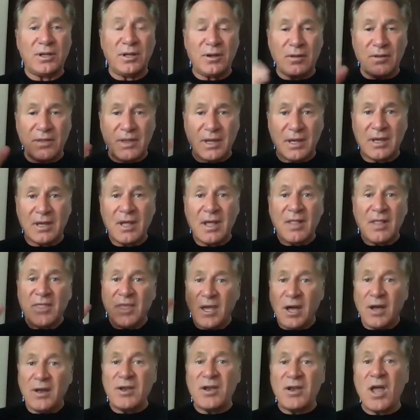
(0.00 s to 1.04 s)
You know,
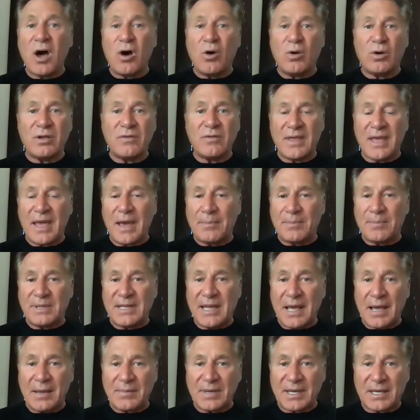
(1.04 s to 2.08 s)
the unknown of the
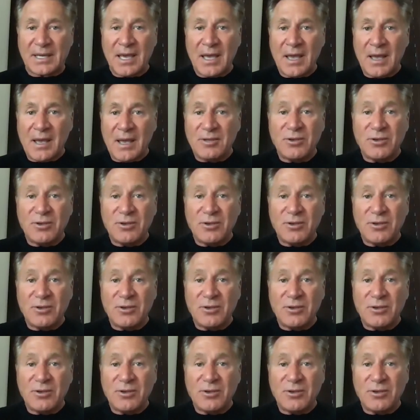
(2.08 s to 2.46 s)
epidemic,